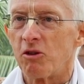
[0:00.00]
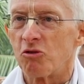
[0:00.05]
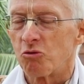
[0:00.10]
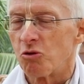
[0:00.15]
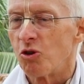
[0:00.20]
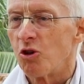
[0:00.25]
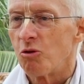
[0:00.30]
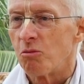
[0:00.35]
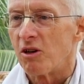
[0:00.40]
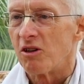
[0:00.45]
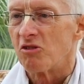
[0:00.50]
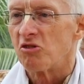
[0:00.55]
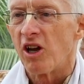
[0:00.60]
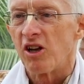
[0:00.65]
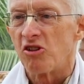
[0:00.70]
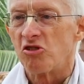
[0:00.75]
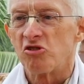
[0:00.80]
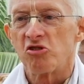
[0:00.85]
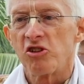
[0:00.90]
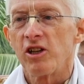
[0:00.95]
room
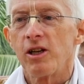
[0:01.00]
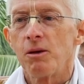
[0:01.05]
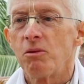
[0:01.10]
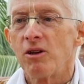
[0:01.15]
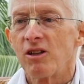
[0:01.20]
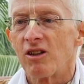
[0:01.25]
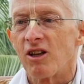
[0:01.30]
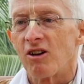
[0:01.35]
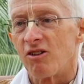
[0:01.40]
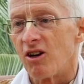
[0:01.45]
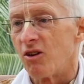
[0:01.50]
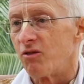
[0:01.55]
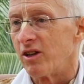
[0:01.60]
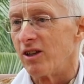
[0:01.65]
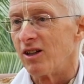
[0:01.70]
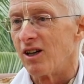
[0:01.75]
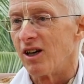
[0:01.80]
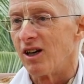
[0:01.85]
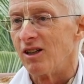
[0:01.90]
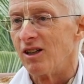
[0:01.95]
and sleeping there every
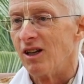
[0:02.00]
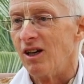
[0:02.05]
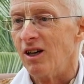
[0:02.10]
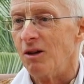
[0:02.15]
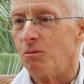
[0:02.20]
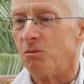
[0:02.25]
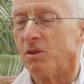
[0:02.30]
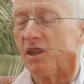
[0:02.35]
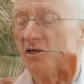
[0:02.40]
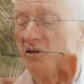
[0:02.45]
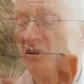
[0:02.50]
night because he